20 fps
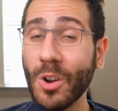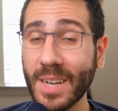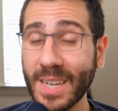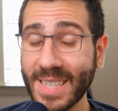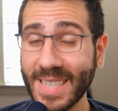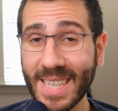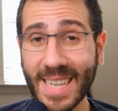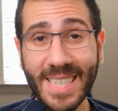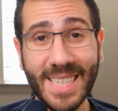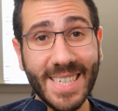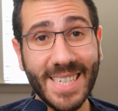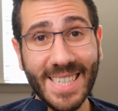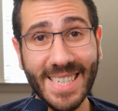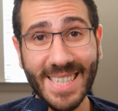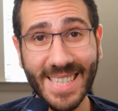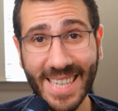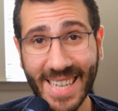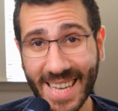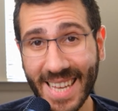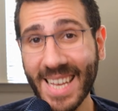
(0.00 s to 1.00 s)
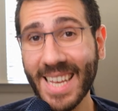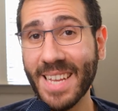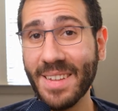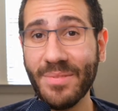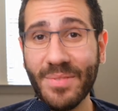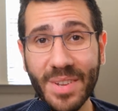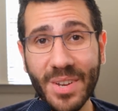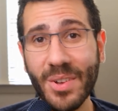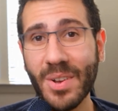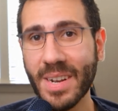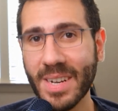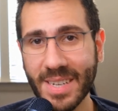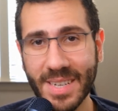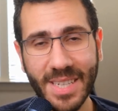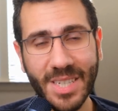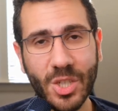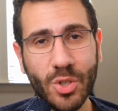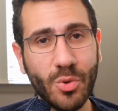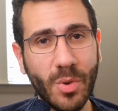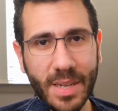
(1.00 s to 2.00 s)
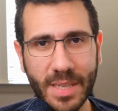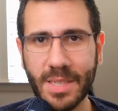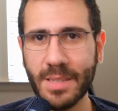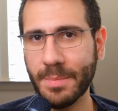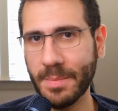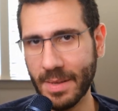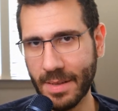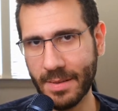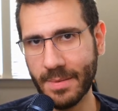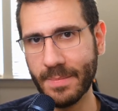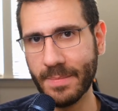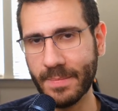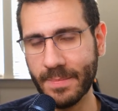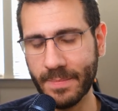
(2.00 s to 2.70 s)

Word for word: Organization is key in video editing, trust me.